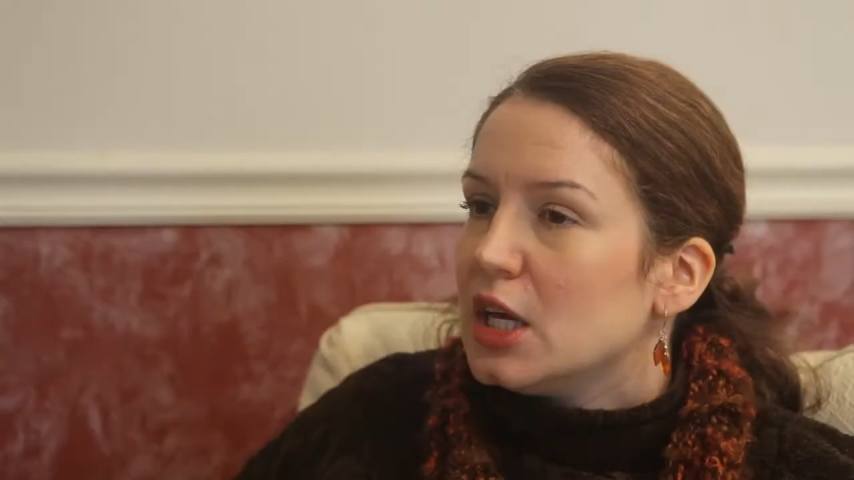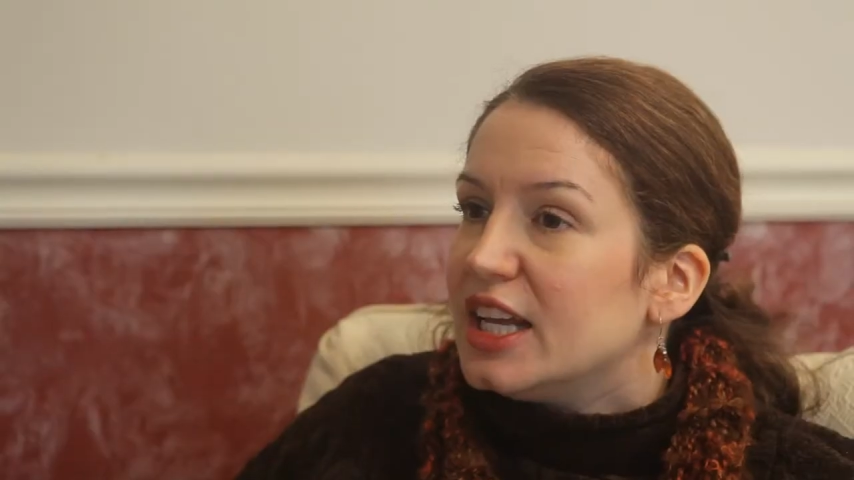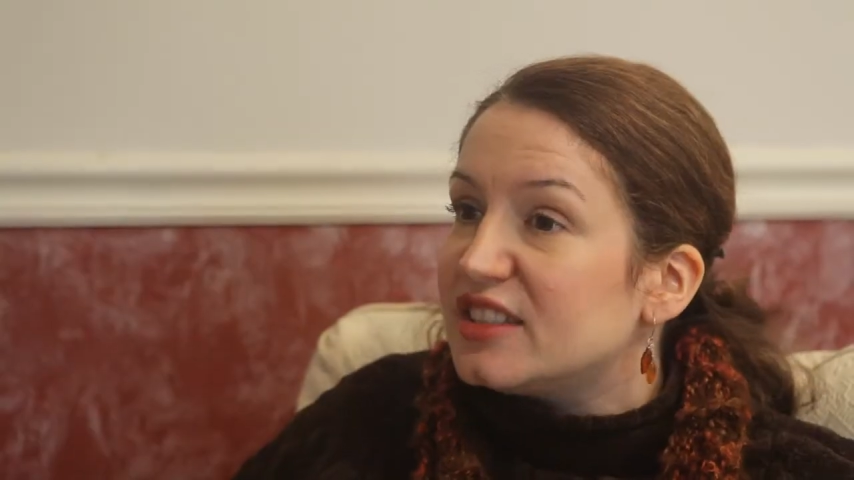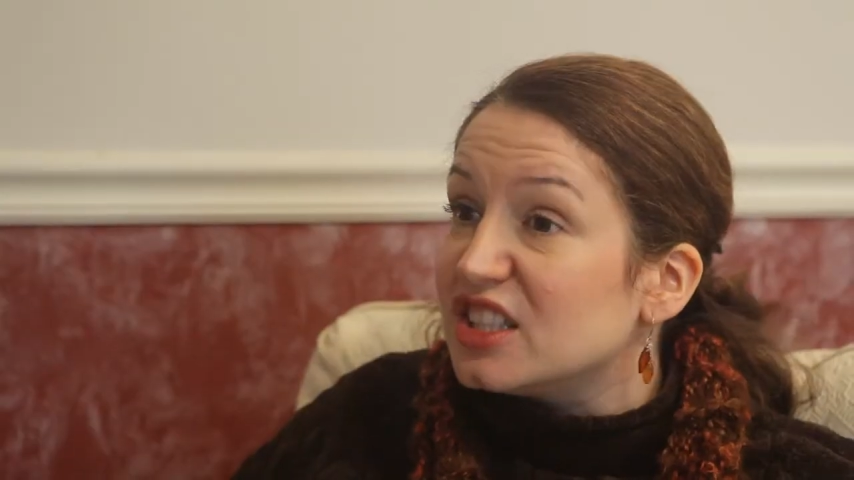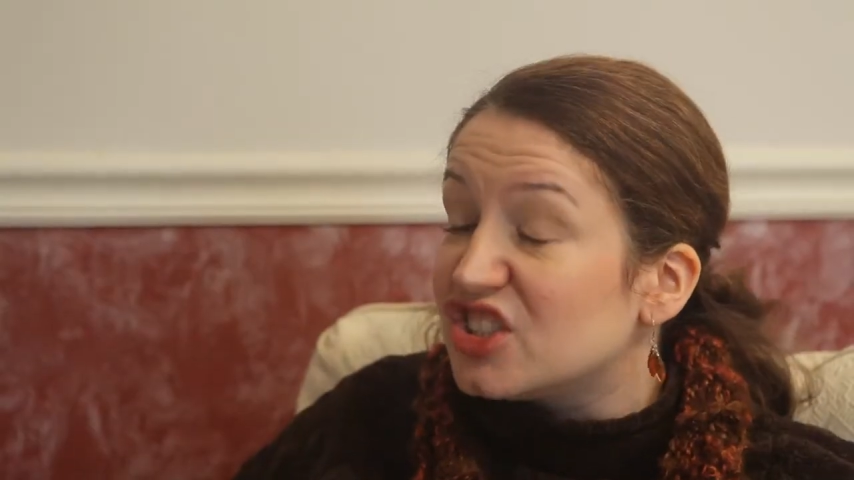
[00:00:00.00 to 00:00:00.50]

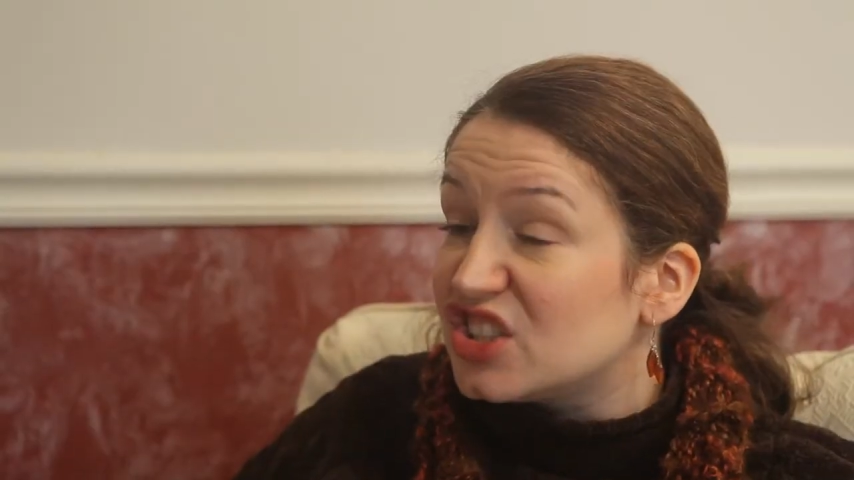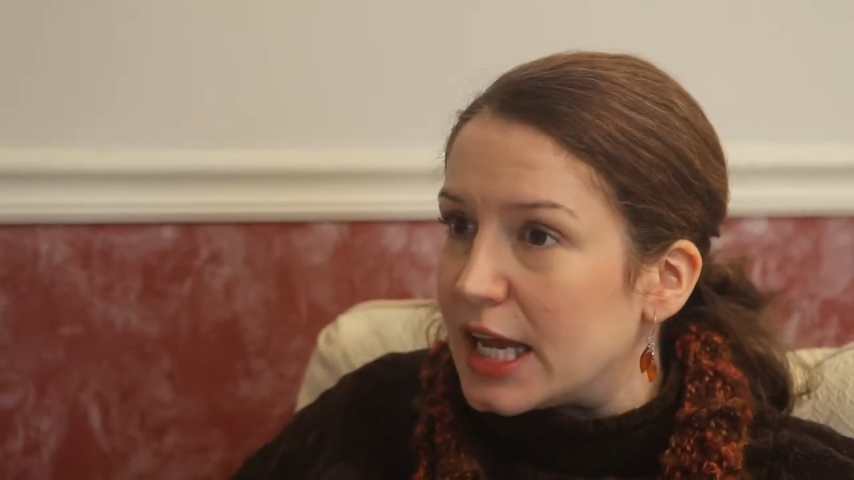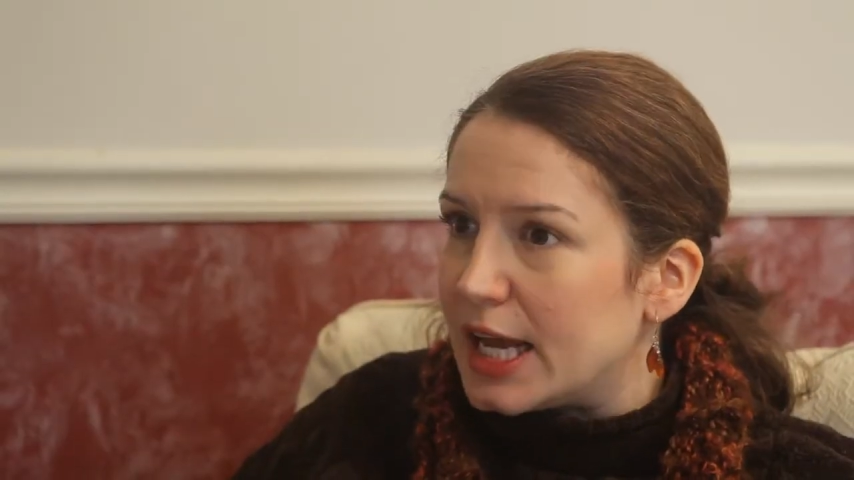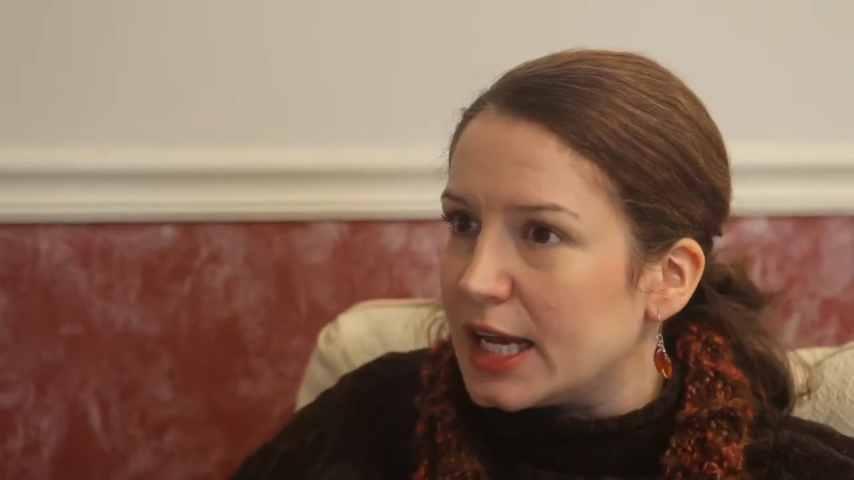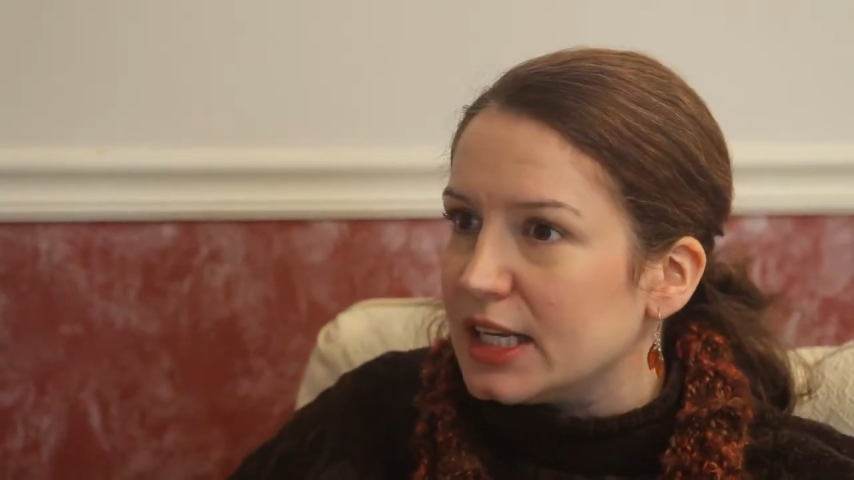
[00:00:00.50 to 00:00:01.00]
He's
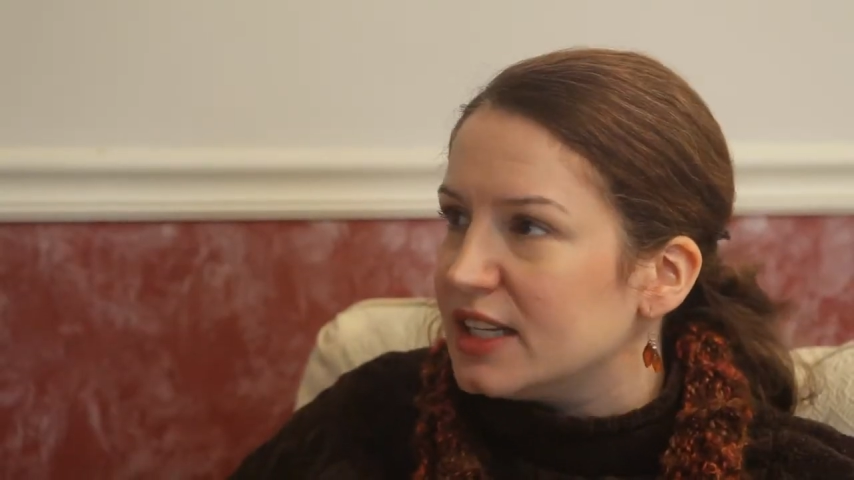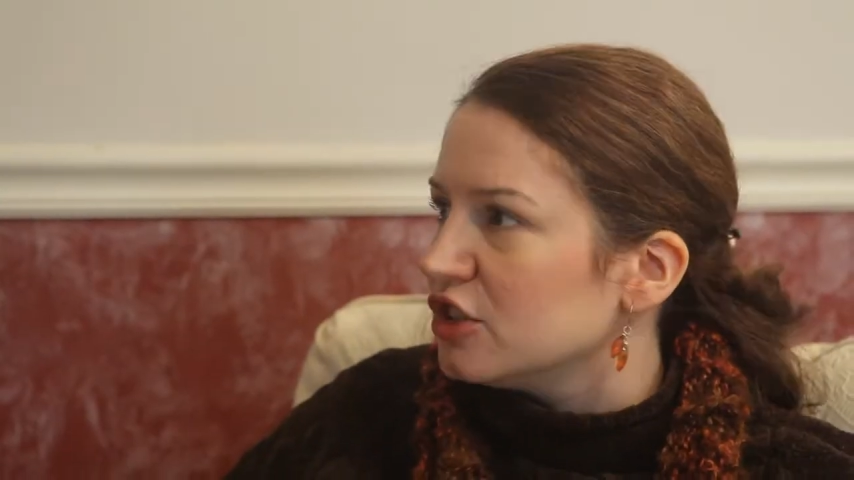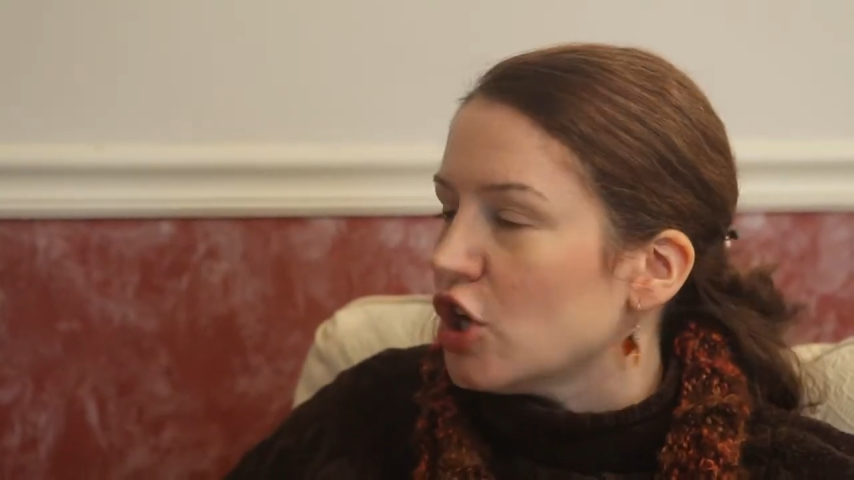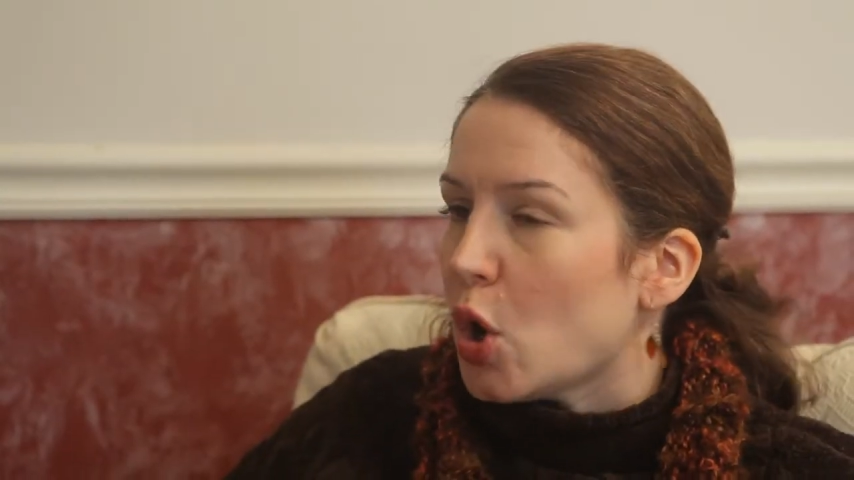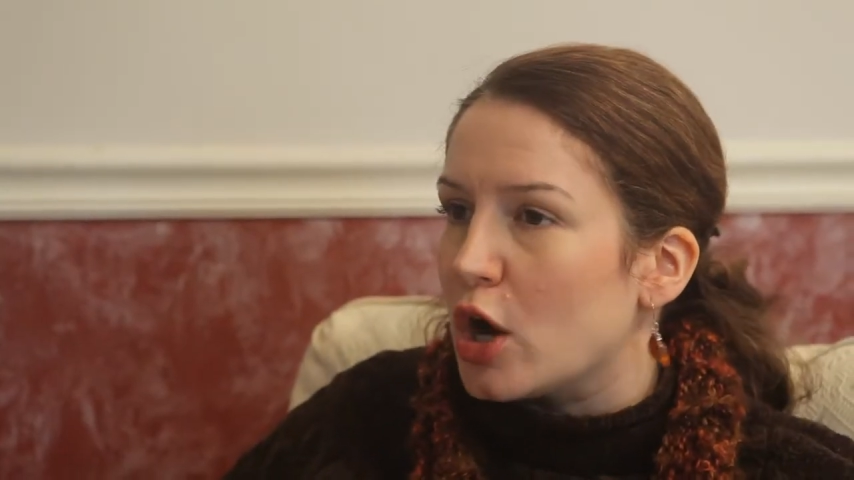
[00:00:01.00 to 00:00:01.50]
insane. He
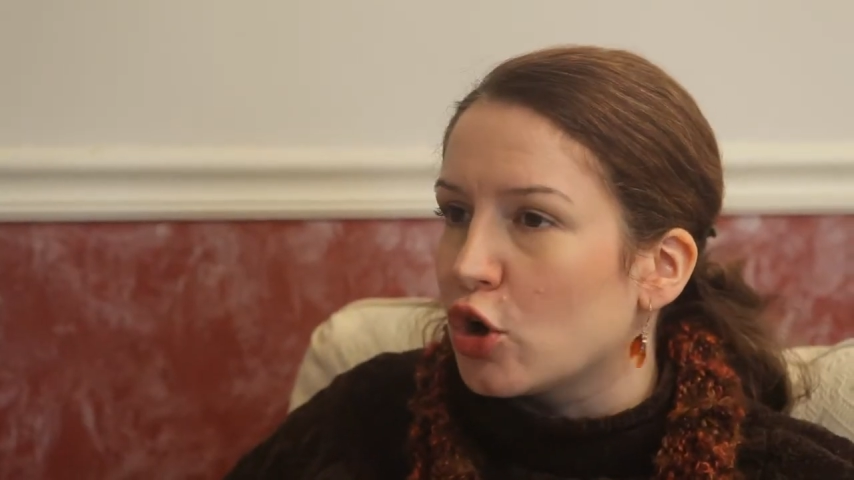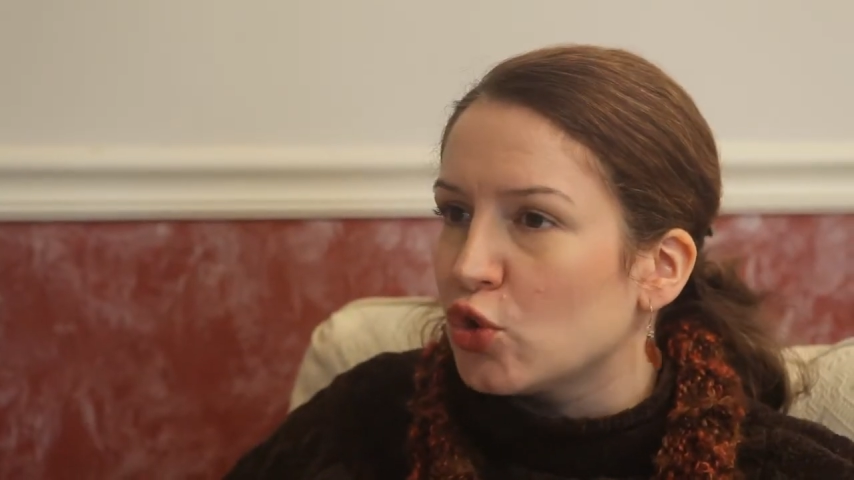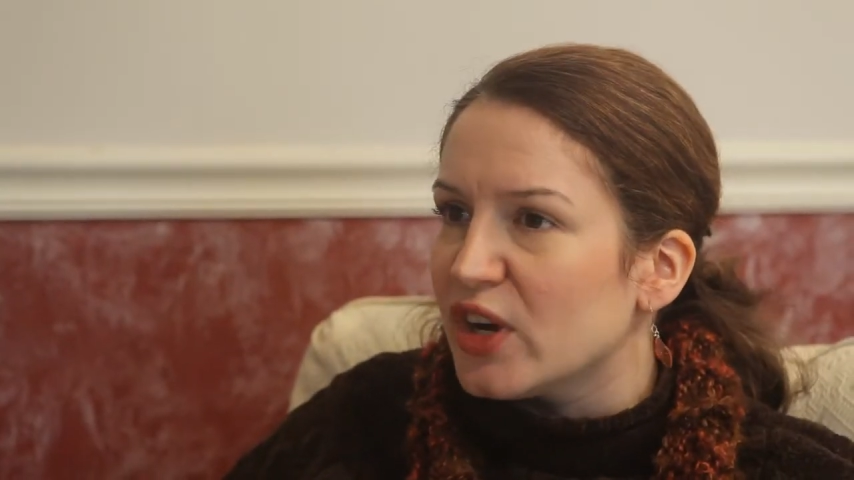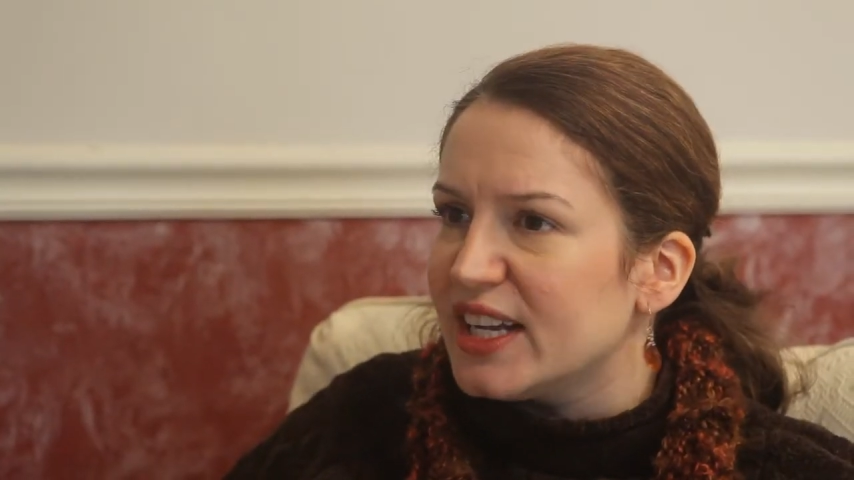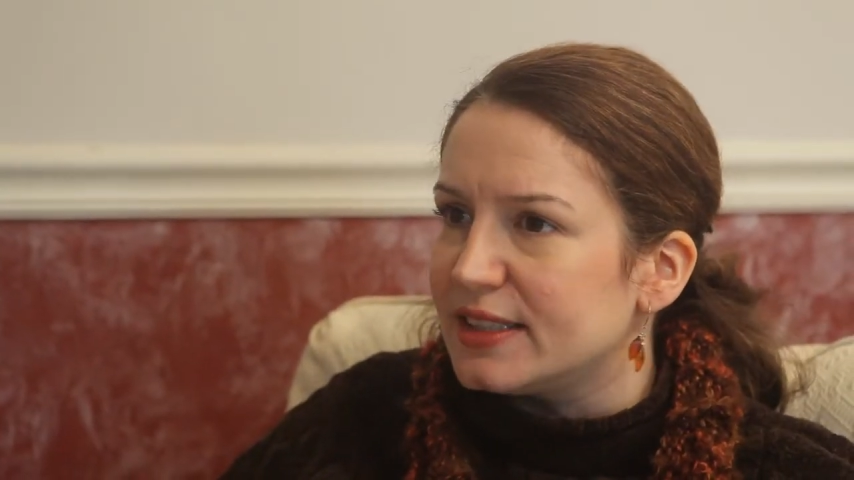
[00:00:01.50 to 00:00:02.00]
doesn't know how
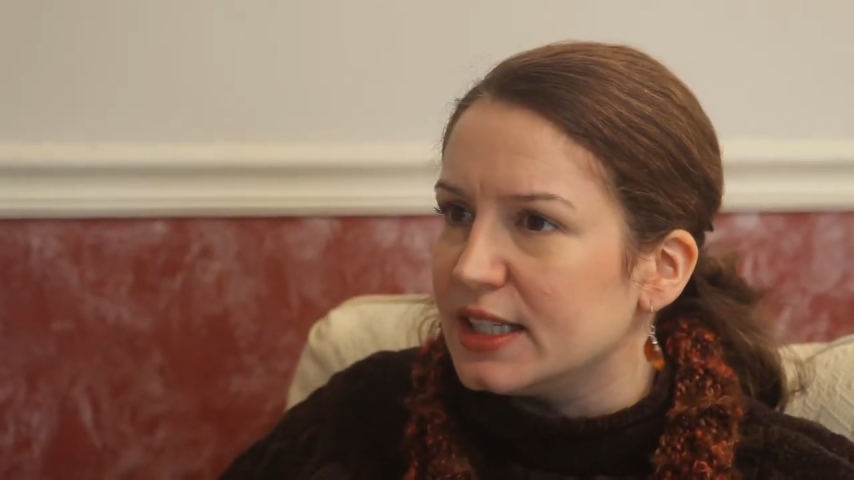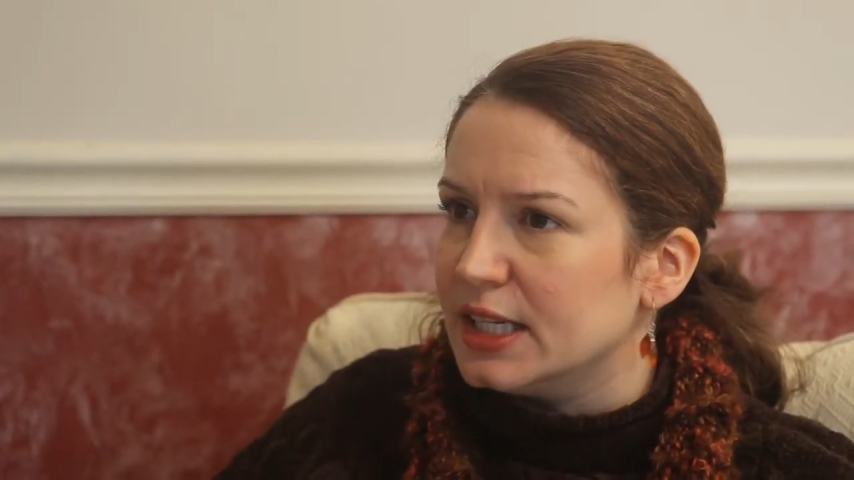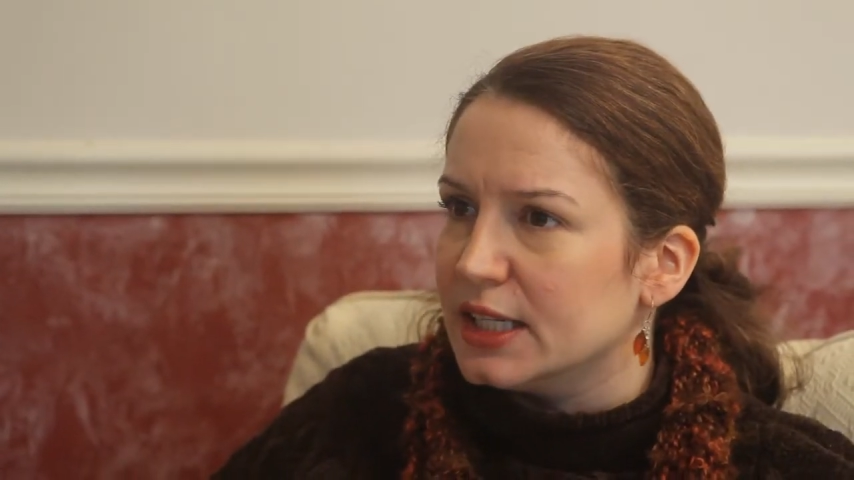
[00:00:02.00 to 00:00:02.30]
crazy he